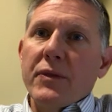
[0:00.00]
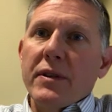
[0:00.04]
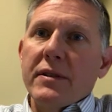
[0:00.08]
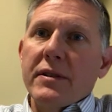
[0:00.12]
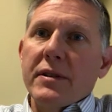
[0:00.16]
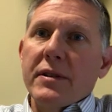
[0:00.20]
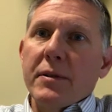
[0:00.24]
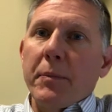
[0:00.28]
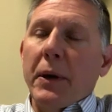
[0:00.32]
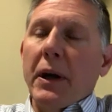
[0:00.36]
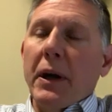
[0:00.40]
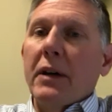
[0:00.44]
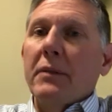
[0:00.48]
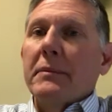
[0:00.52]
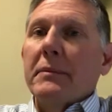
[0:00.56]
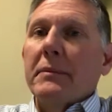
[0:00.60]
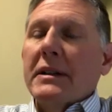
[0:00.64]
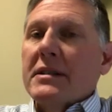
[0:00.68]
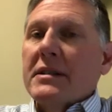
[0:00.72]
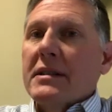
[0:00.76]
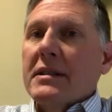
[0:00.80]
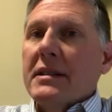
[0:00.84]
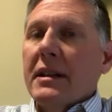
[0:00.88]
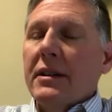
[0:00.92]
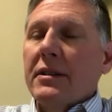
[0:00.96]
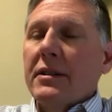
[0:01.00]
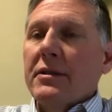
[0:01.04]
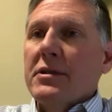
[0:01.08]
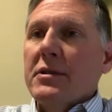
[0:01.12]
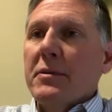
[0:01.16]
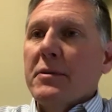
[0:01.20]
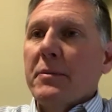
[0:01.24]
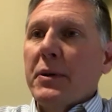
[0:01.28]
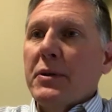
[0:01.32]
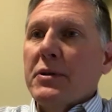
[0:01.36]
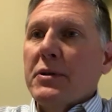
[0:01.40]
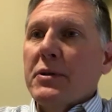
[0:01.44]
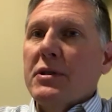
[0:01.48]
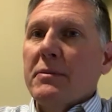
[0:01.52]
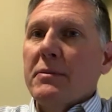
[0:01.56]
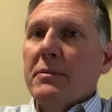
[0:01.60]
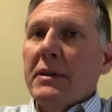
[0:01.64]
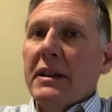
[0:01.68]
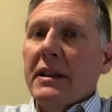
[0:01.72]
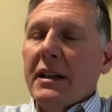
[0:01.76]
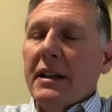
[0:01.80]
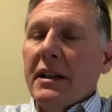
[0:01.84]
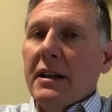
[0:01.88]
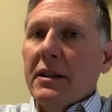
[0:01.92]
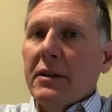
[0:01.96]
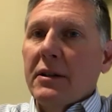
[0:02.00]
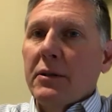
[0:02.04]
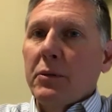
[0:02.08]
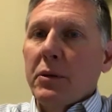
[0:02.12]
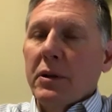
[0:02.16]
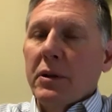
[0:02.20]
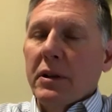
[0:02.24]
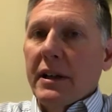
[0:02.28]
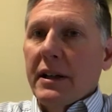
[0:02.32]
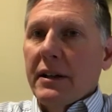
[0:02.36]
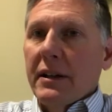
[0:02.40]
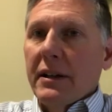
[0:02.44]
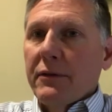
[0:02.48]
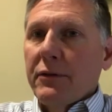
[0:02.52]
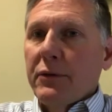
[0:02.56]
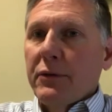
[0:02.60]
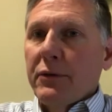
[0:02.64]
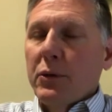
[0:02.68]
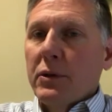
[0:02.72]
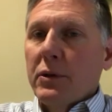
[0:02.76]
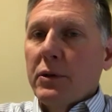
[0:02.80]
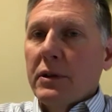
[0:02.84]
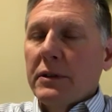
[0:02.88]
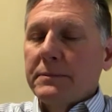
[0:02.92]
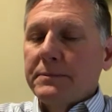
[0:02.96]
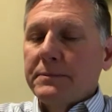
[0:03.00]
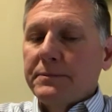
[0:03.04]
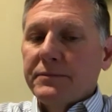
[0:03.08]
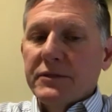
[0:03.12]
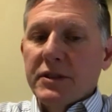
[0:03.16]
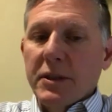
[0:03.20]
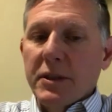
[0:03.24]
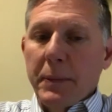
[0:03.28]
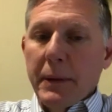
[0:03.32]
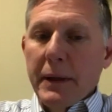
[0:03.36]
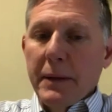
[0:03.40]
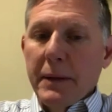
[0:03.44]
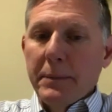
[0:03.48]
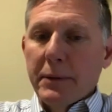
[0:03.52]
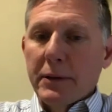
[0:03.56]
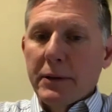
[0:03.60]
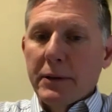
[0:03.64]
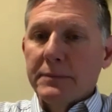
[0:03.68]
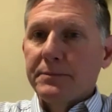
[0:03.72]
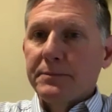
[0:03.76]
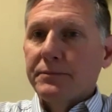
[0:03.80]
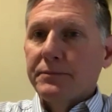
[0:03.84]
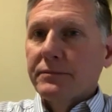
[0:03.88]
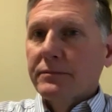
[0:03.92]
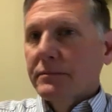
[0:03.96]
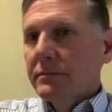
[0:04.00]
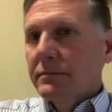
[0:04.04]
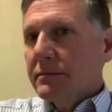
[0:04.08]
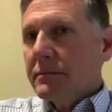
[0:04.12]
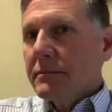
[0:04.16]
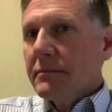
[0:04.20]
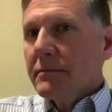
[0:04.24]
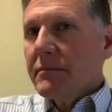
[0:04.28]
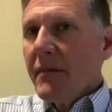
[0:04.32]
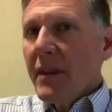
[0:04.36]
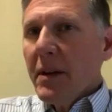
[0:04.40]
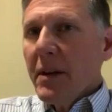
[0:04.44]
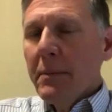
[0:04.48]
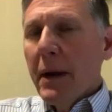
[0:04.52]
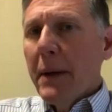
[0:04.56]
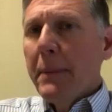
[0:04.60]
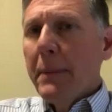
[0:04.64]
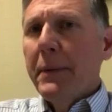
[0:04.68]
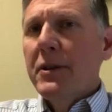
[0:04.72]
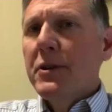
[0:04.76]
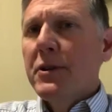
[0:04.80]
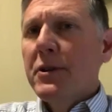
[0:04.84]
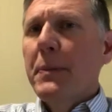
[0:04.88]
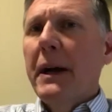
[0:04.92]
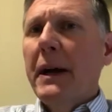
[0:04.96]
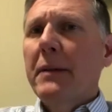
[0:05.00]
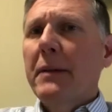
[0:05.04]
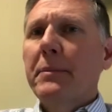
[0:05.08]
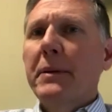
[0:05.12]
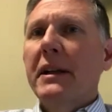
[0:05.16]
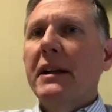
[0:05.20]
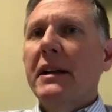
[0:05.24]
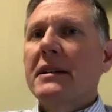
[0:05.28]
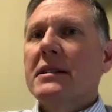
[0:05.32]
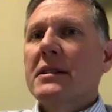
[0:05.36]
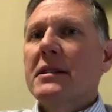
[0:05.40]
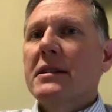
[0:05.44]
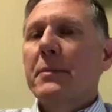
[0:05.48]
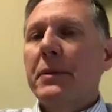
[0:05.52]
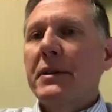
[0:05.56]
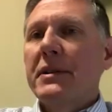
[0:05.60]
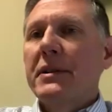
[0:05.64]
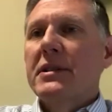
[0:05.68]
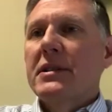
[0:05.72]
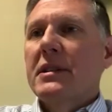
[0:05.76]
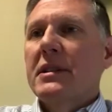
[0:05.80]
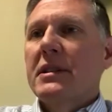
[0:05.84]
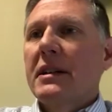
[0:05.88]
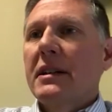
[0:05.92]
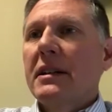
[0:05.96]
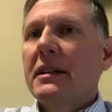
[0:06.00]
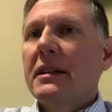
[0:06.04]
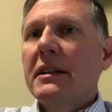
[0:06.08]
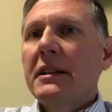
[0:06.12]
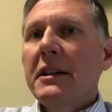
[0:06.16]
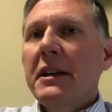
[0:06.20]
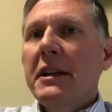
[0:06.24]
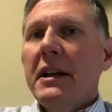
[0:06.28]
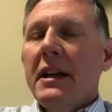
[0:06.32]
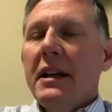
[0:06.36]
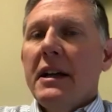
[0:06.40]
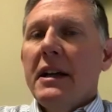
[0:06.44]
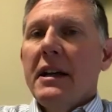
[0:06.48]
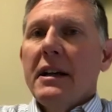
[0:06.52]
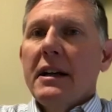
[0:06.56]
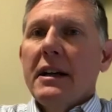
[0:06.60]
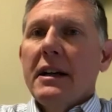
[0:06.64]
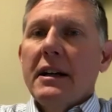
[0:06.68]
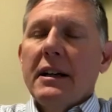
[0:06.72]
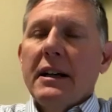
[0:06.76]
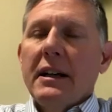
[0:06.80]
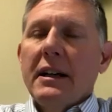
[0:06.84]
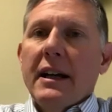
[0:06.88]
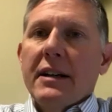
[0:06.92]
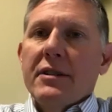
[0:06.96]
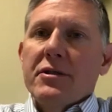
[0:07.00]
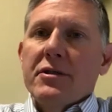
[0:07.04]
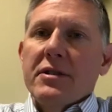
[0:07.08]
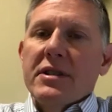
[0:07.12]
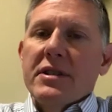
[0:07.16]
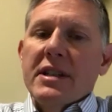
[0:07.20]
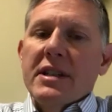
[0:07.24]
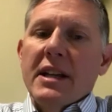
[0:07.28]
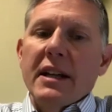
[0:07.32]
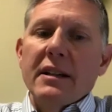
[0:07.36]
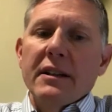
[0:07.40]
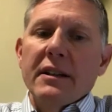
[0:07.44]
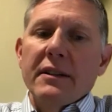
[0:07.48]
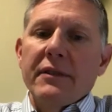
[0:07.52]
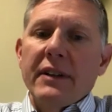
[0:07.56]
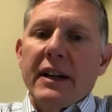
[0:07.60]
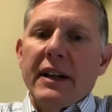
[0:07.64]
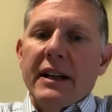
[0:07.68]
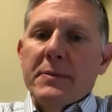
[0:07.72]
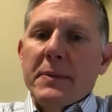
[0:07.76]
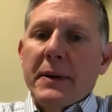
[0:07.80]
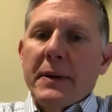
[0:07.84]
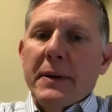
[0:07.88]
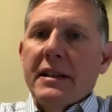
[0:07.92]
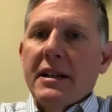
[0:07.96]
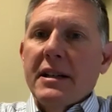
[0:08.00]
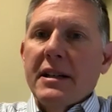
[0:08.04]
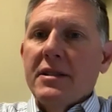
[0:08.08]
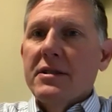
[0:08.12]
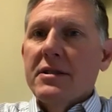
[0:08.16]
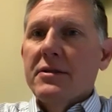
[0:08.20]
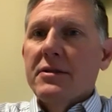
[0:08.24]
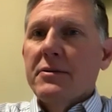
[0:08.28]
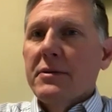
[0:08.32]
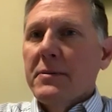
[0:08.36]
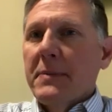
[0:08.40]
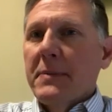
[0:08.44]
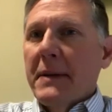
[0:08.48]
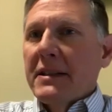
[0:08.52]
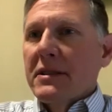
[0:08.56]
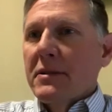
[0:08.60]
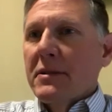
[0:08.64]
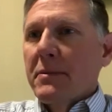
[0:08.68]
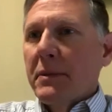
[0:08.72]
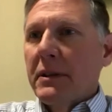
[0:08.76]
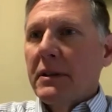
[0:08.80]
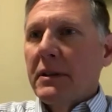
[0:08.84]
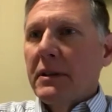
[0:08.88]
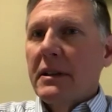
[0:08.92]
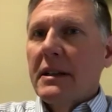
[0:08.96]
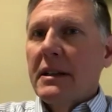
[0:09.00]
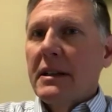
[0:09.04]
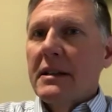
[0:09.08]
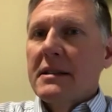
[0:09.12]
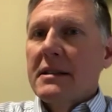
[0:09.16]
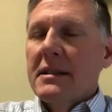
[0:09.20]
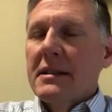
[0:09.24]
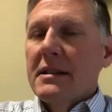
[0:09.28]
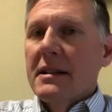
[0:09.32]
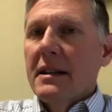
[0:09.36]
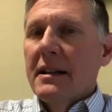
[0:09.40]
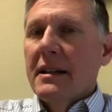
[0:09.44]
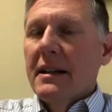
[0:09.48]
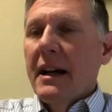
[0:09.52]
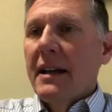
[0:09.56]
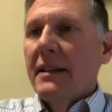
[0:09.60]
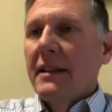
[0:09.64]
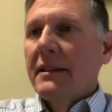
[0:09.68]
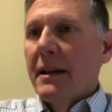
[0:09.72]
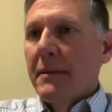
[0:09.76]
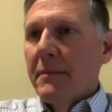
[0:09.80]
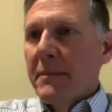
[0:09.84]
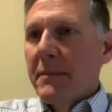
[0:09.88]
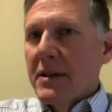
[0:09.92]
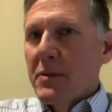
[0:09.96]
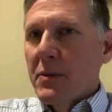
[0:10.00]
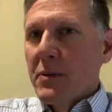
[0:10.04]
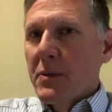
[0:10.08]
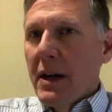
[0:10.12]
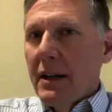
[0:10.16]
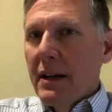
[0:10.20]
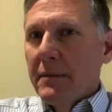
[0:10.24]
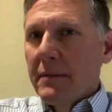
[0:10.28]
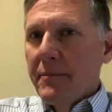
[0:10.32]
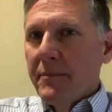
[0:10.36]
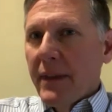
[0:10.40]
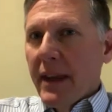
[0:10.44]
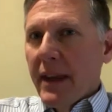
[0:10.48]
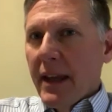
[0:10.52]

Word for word: departments that are supposed to be there working for the people may push back because it puts a extra set of expectations, responsibilities on them as well.